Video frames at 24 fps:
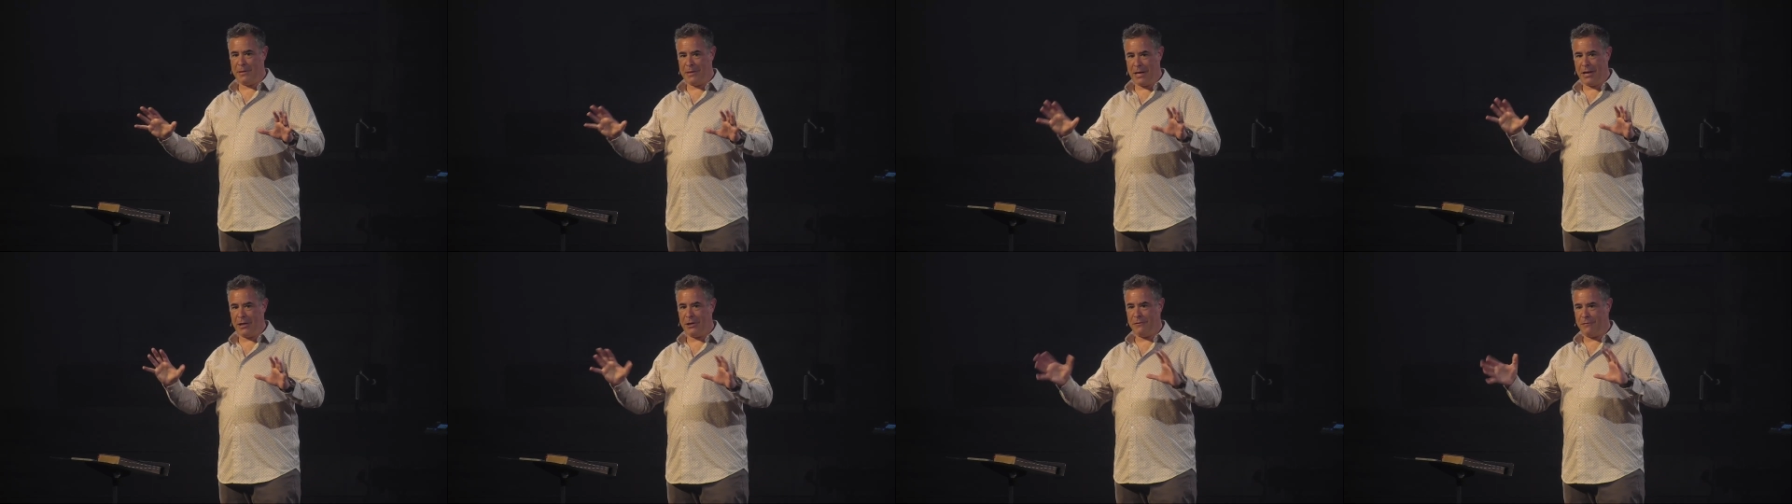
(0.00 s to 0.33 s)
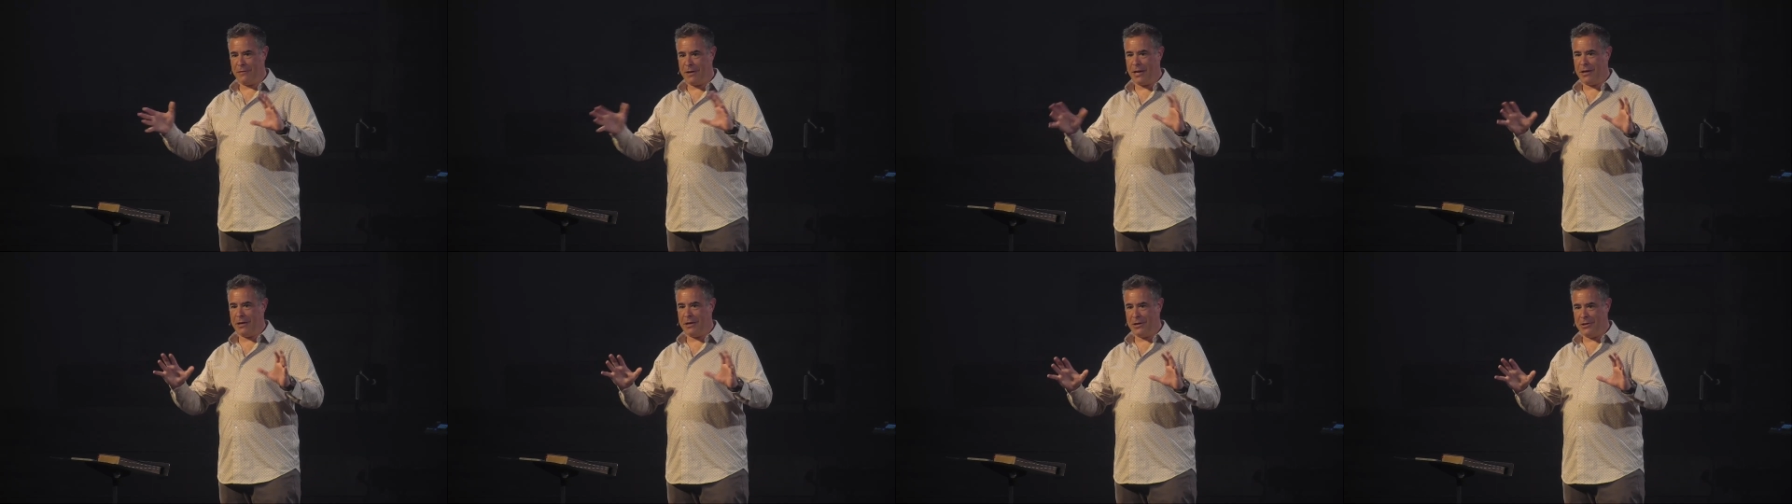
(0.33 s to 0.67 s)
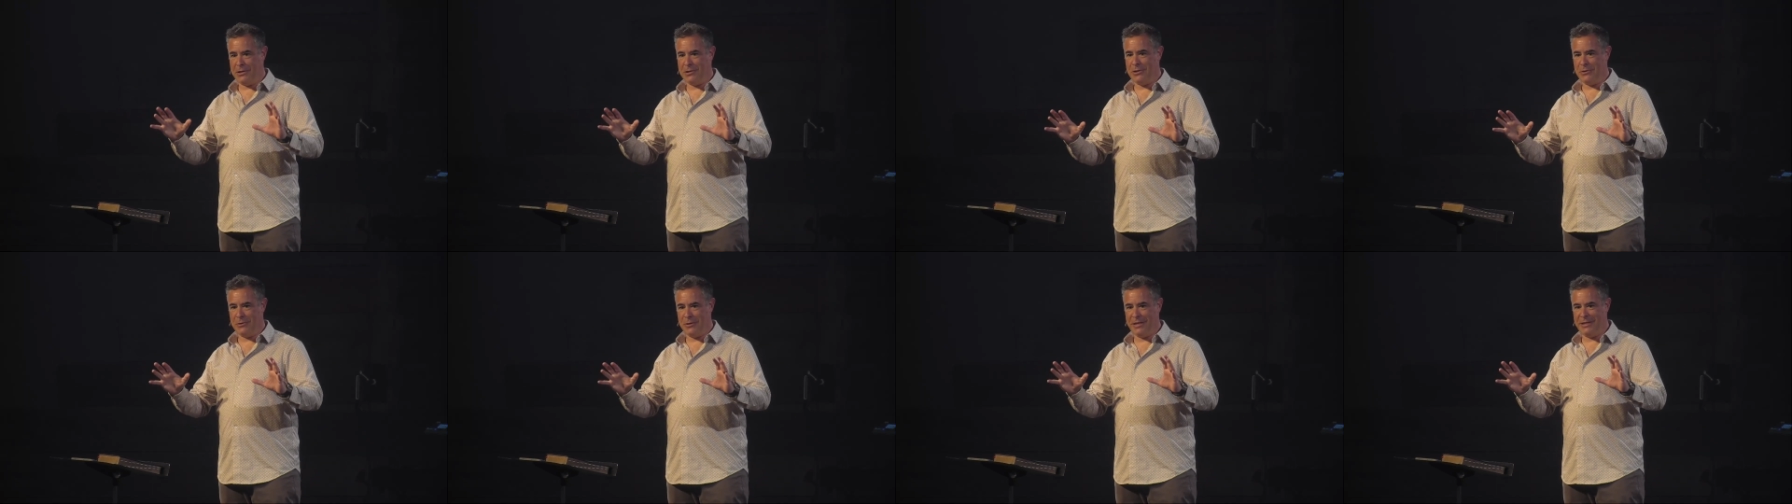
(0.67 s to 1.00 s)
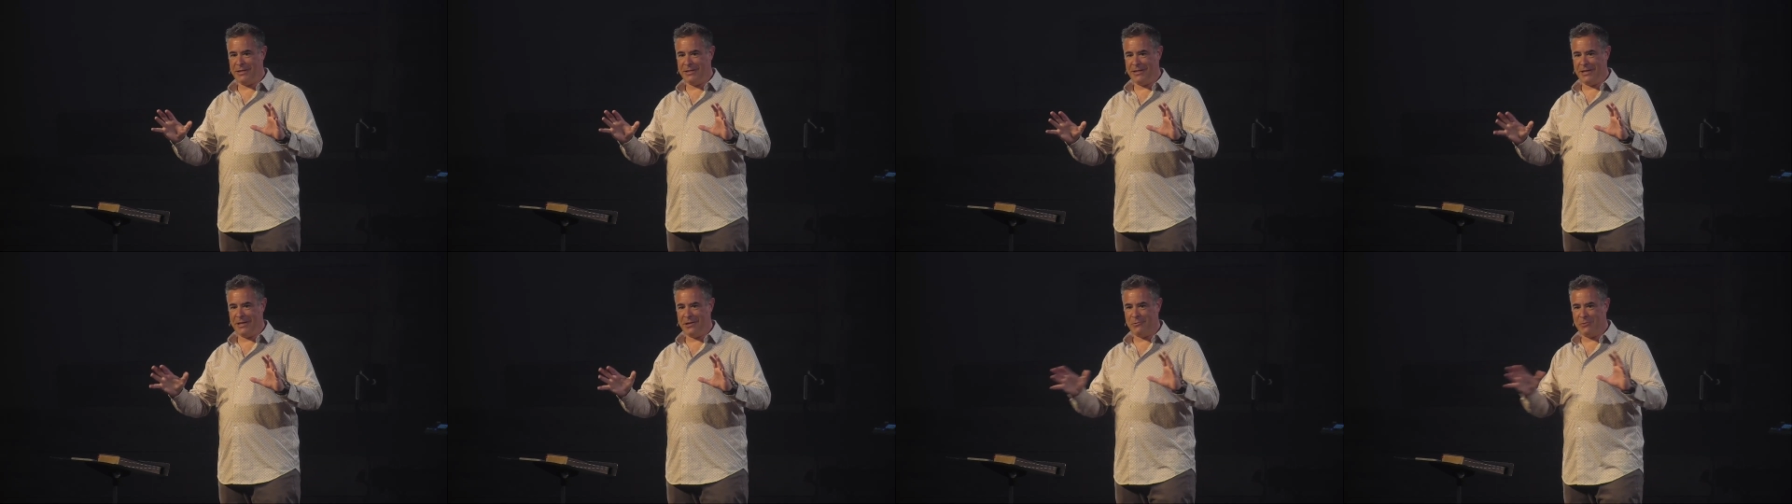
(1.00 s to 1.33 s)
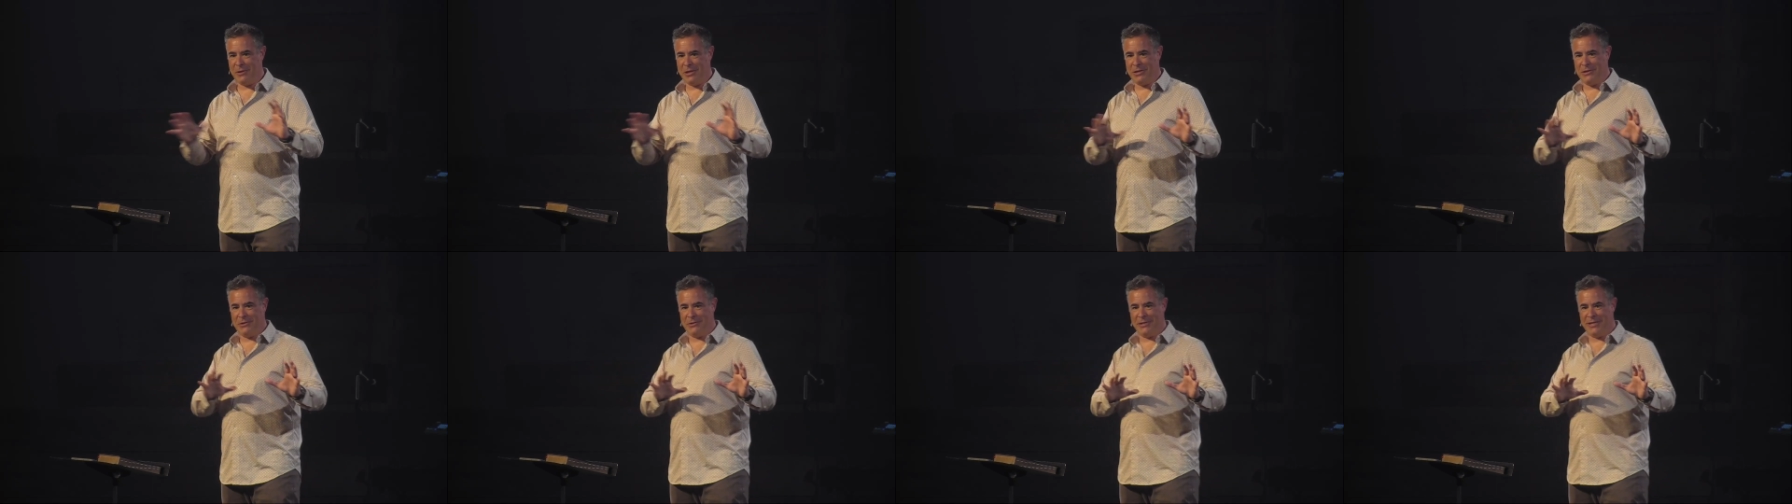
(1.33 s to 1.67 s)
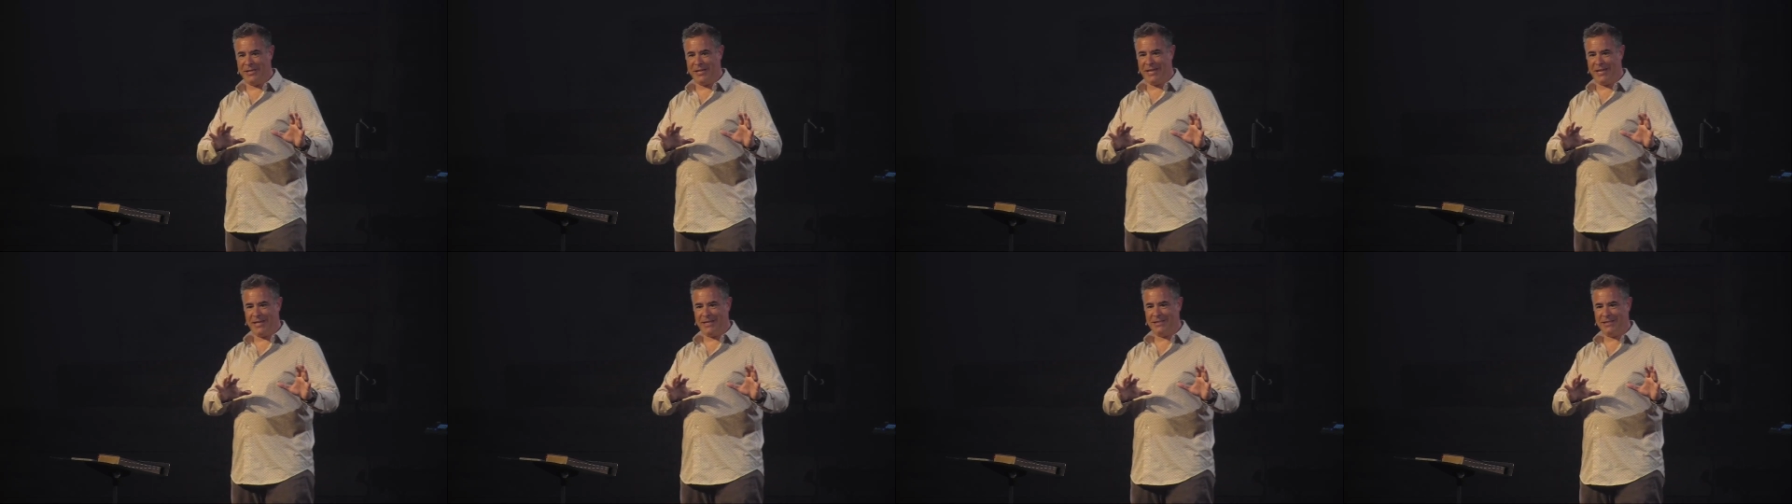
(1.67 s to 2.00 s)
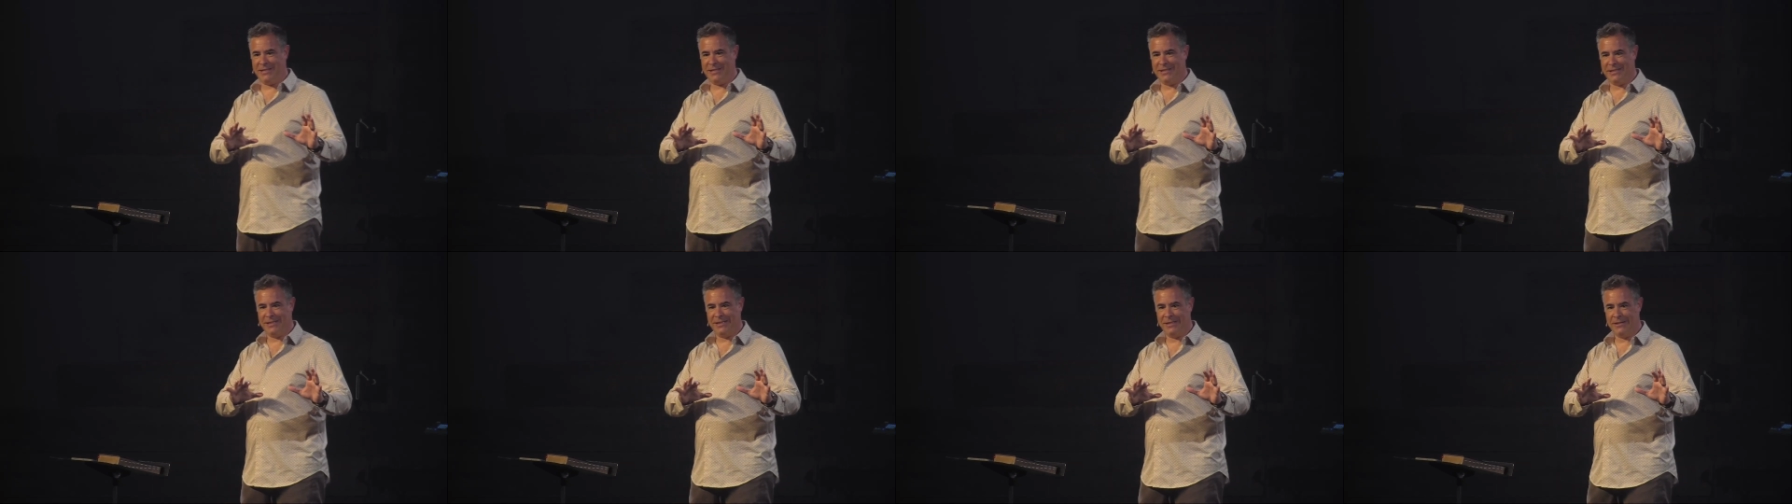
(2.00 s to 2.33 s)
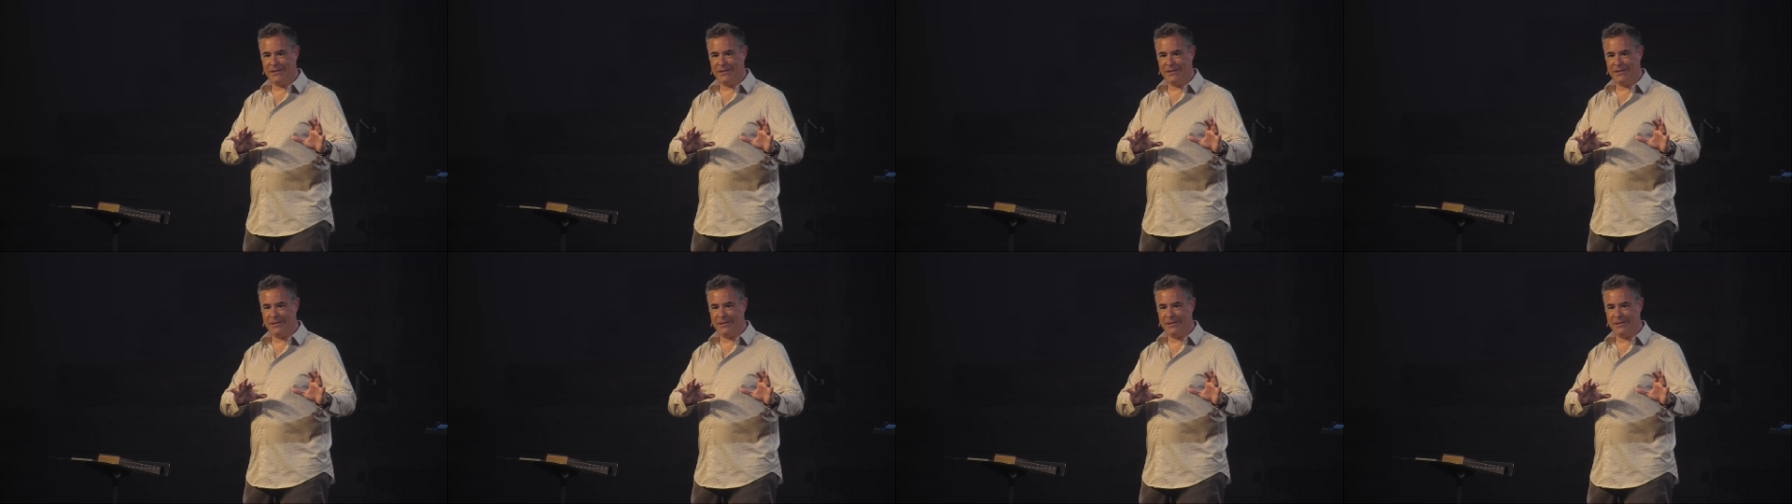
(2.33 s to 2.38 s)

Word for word: and now you've got to undo it and redo it again?